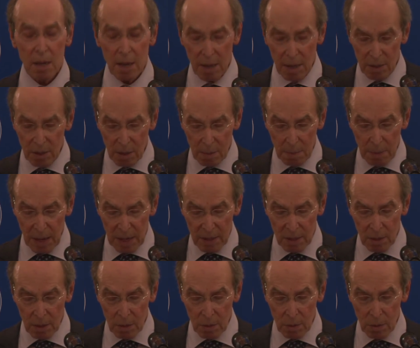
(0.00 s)
is at
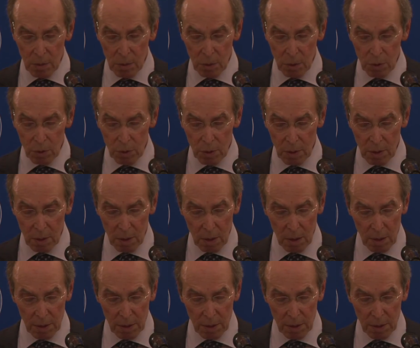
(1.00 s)
best neutral